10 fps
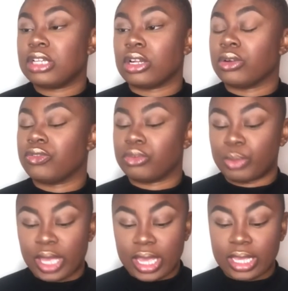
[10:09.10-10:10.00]

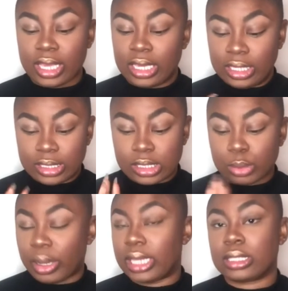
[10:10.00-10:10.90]
Hopefully you guys
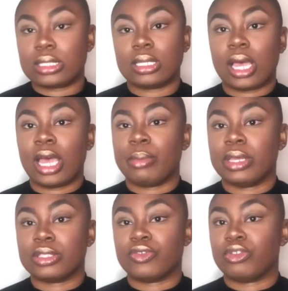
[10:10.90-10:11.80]
enjoyed.
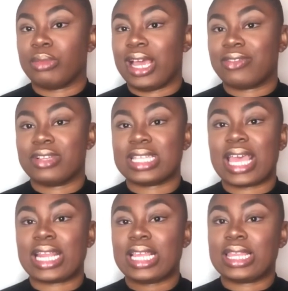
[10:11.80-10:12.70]
If you guys know of
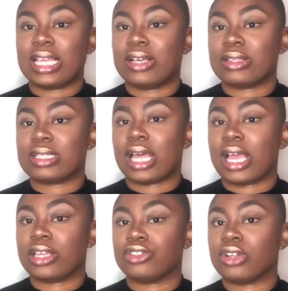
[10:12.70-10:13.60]
any other eyebrow
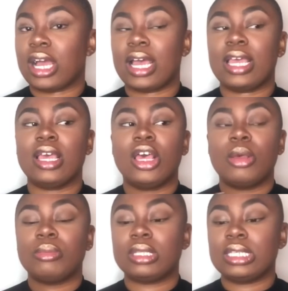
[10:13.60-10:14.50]
products that I could
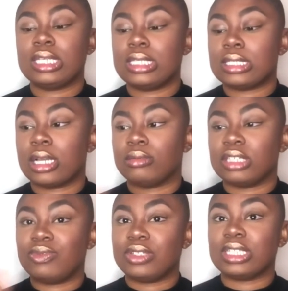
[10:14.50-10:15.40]
try,
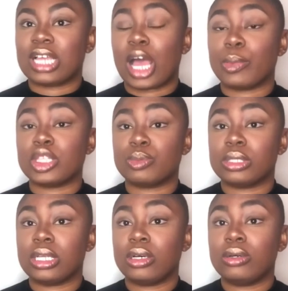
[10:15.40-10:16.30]
please let me
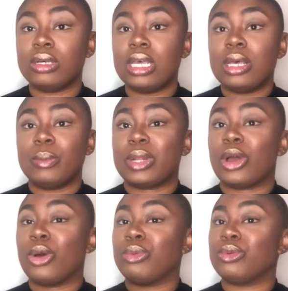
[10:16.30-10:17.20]
know. As of
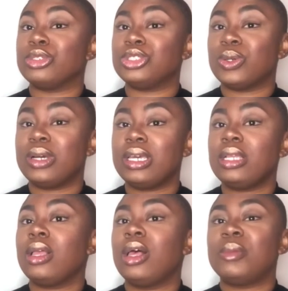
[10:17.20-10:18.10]
right now, I
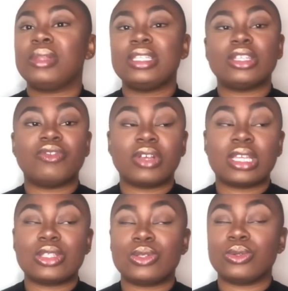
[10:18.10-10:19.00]
literally have
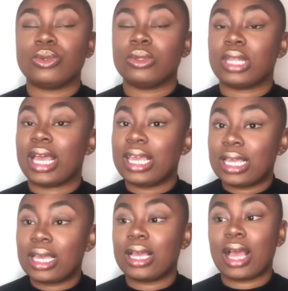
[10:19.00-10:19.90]
3 things that I
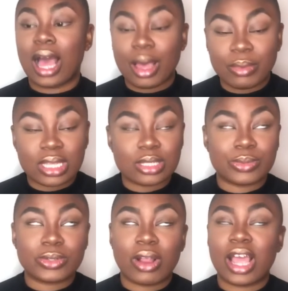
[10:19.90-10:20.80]
use for my
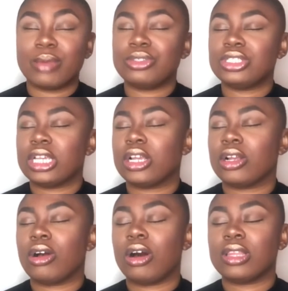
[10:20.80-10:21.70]
eyebrows. This
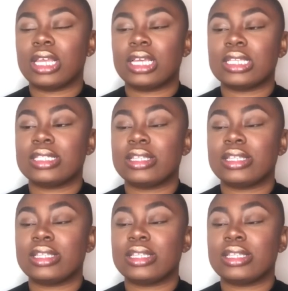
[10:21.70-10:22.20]
Dipbrow,